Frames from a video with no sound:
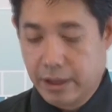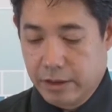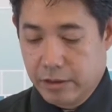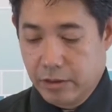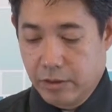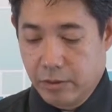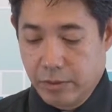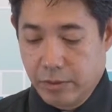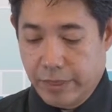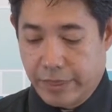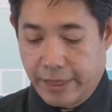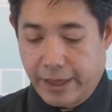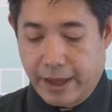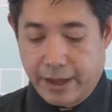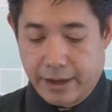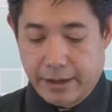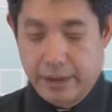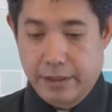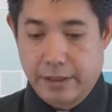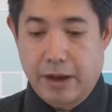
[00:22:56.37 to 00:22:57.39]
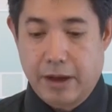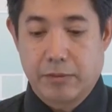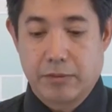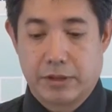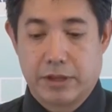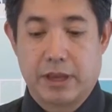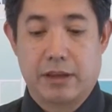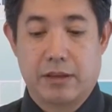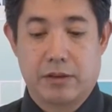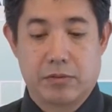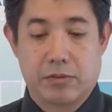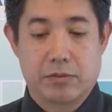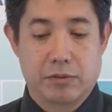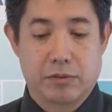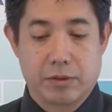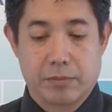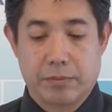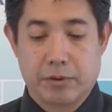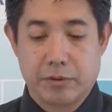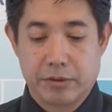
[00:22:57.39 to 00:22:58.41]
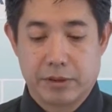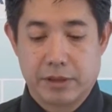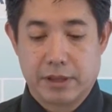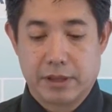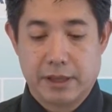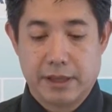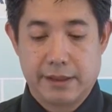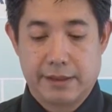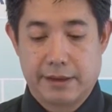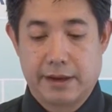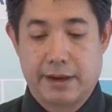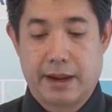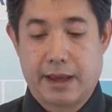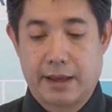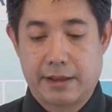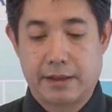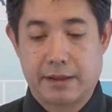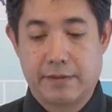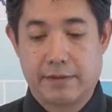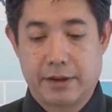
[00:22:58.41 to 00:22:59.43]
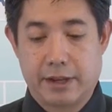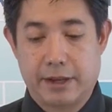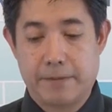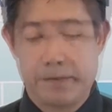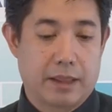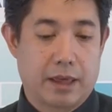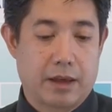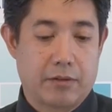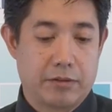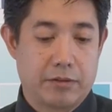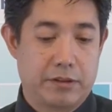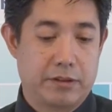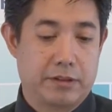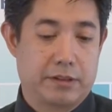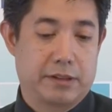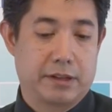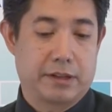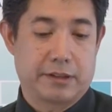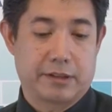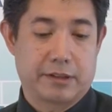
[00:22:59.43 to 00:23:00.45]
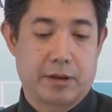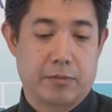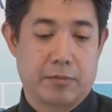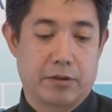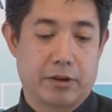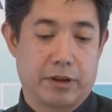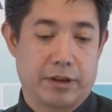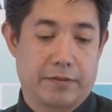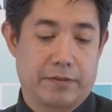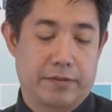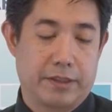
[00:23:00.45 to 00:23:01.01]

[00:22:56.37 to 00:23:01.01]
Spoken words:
So with that, that would take you through the post-incident activity. That was just a summary of